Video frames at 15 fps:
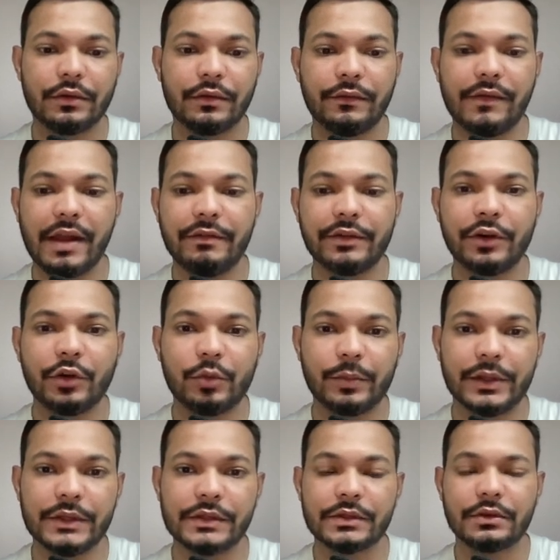500
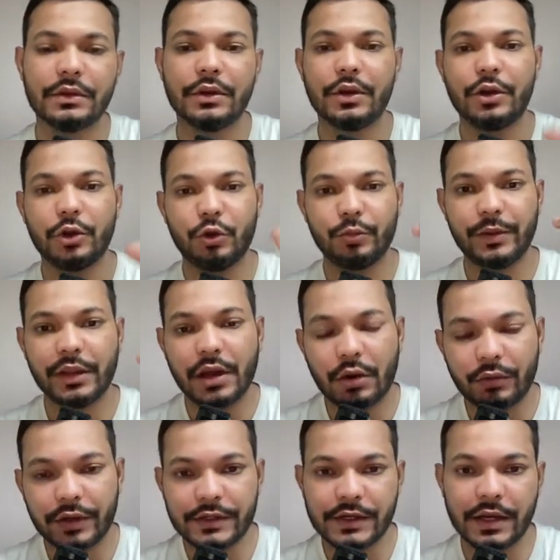rupees to be
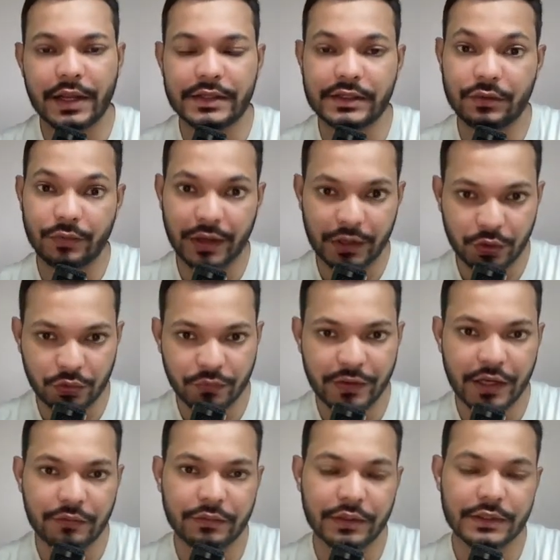counted as a value
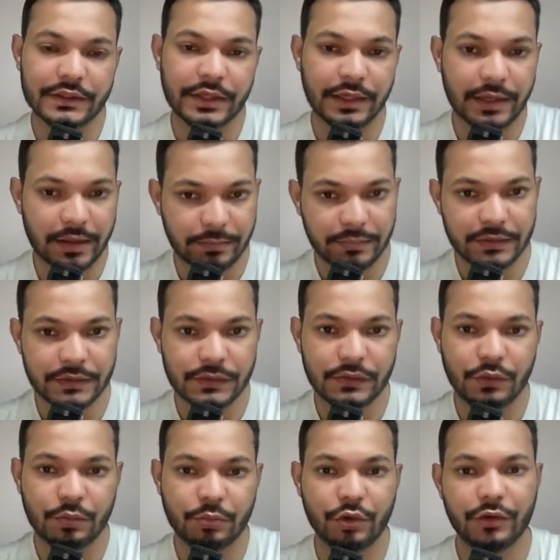whenever a sale
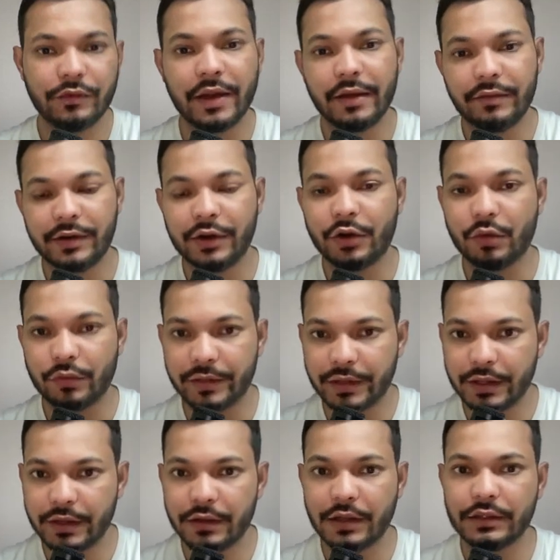happens, you put 500 over
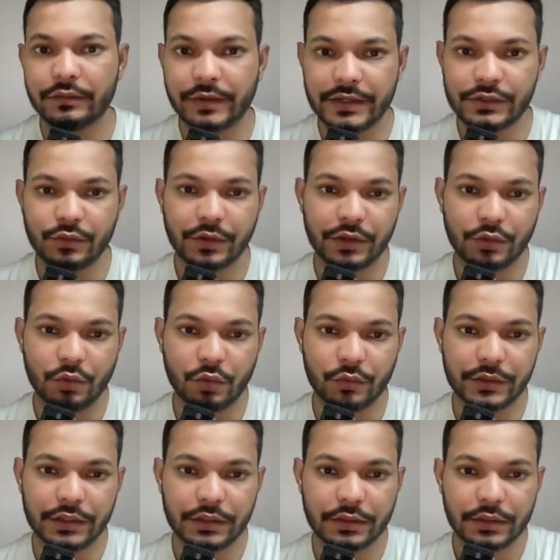here. Otherwise, you can go
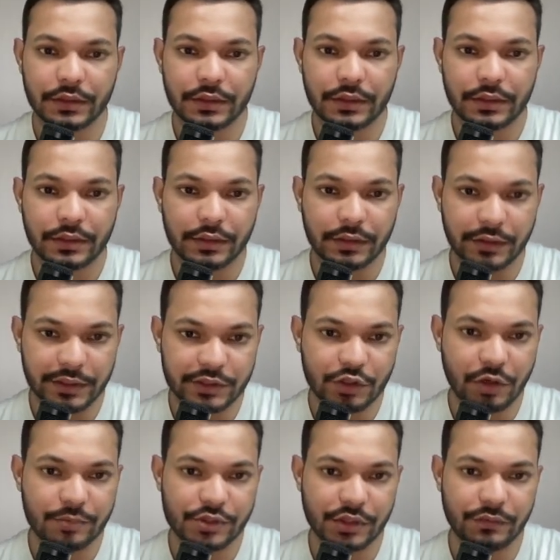with
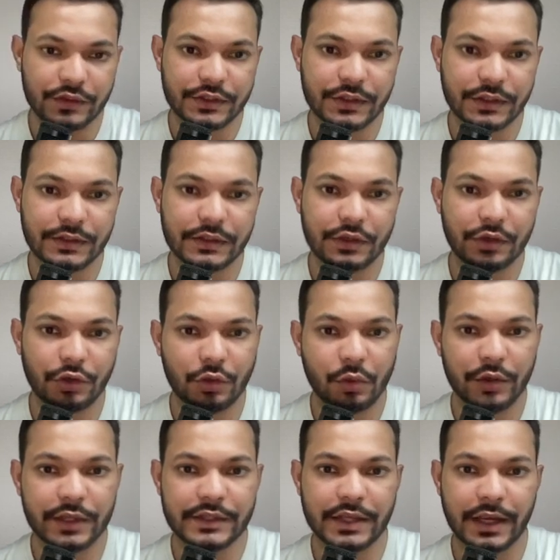this option which says
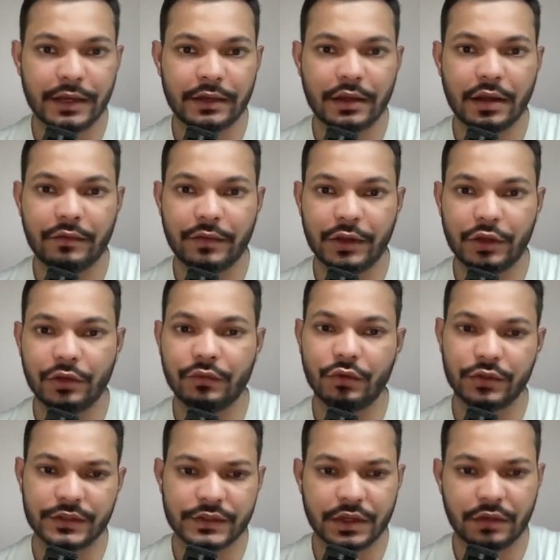don't assign a value
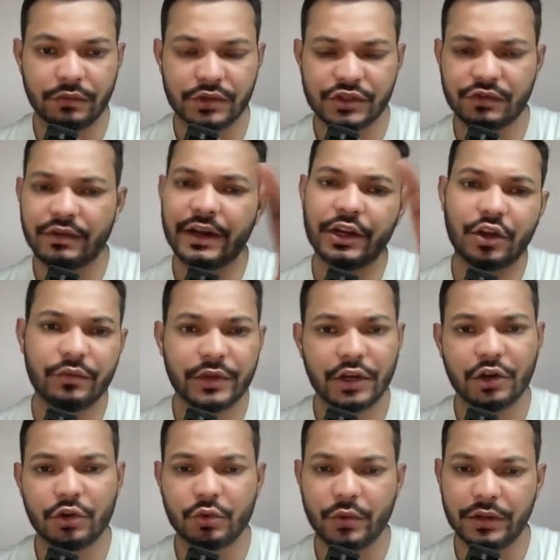for this conversion. Right now, we are
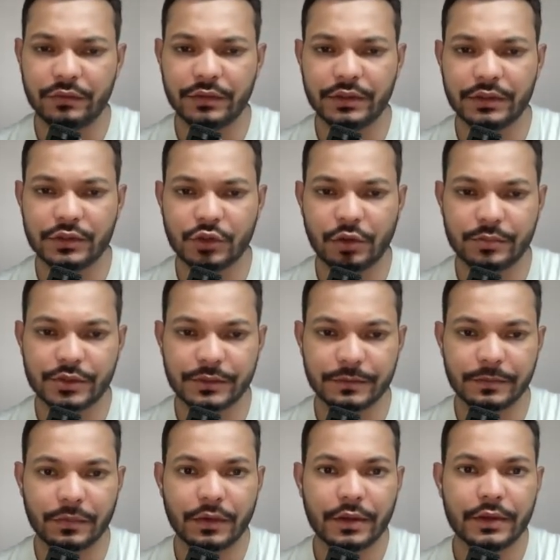not going with this
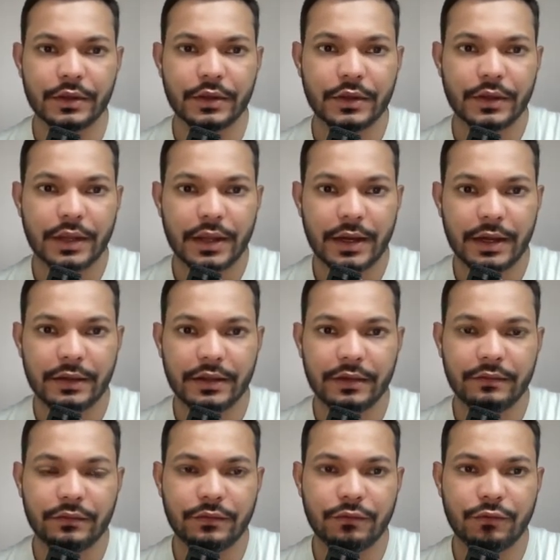option. And
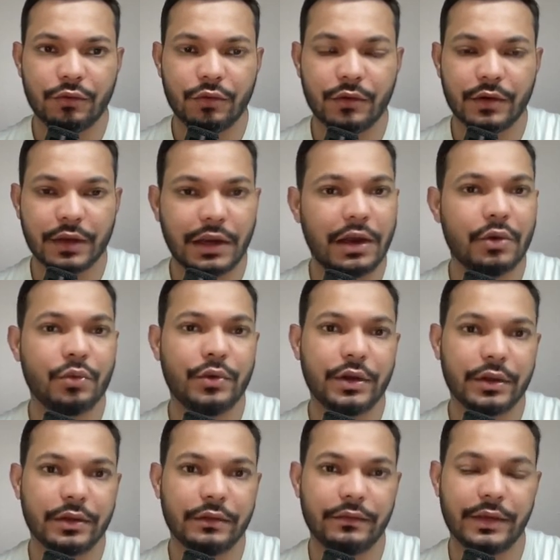then for
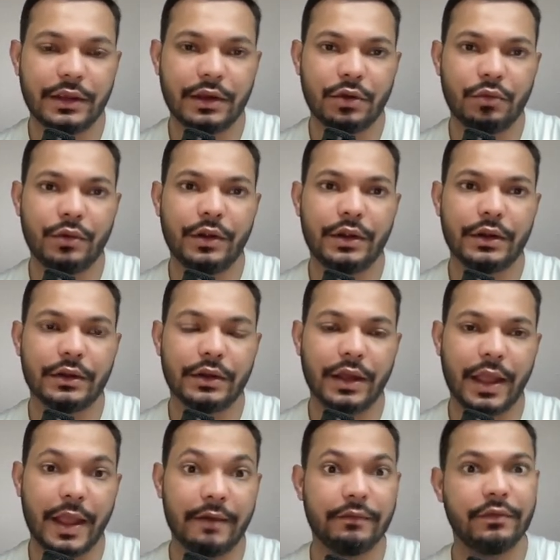count, we count
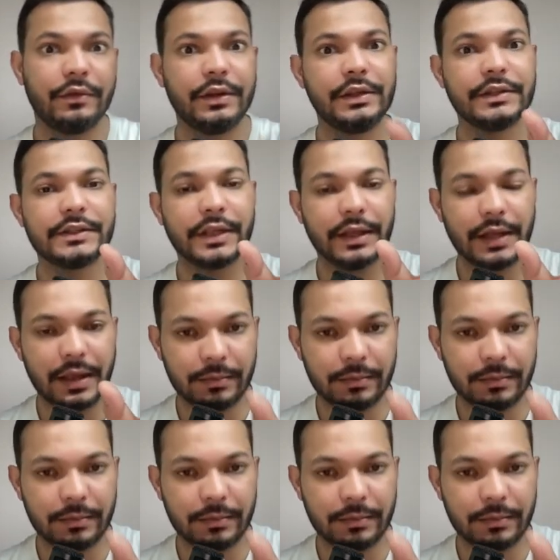every sale